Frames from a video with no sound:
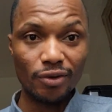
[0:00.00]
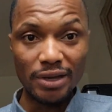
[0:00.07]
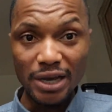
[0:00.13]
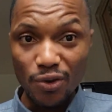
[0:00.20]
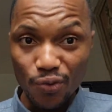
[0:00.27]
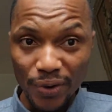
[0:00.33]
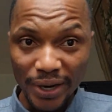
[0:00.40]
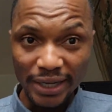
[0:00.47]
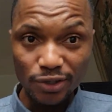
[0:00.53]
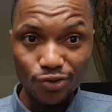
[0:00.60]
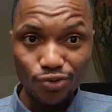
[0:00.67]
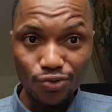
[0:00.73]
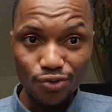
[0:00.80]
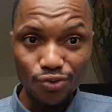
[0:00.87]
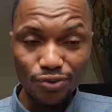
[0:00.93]
A week
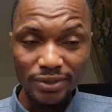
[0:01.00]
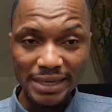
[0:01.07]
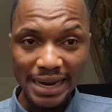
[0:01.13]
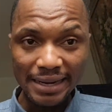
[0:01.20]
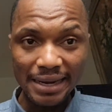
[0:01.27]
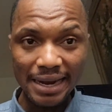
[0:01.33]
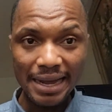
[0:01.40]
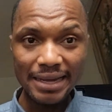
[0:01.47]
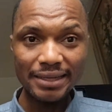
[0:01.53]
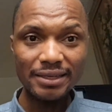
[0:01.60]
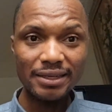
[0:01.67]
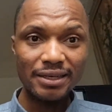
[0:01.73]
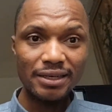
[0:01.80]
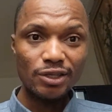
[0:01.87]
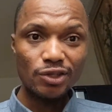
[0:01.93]
to deadline,
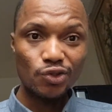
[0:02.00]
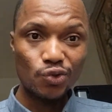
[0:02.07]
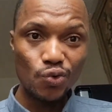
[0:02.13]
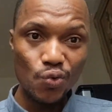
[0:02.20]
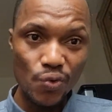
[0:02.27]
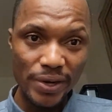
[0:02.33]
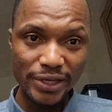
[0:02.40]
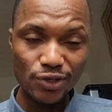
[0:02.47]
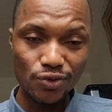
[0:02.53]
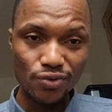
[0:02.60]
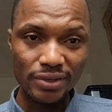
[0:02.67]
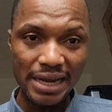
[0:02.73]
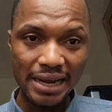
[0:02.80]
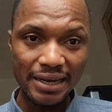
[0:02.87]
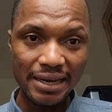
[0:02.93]
2 weeks to
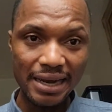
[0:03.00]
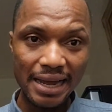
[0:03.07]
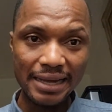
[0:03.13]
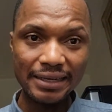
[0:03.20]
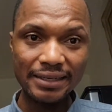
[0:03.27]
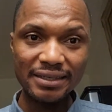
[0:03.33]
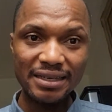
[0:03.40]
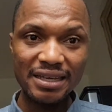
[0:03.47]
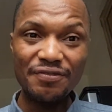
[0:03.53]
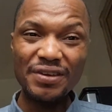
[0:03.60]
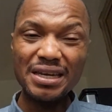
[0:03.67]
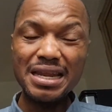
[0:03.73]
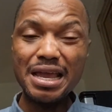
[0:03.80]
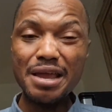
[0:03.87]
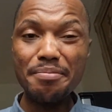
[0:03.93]
deadline,
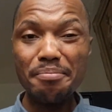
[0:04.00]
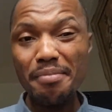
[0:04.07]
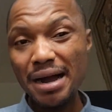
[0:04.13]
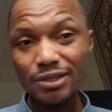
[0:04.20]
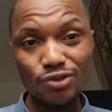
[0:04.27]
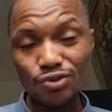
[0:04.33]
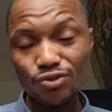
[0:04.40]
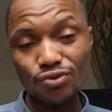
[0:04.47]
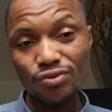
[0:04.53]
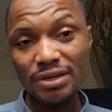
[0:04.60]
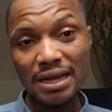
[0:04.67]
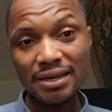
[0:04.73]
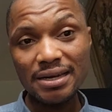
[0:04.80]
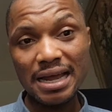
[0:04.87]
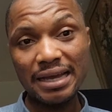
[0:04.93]
even a month to
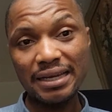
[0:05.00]
deadline.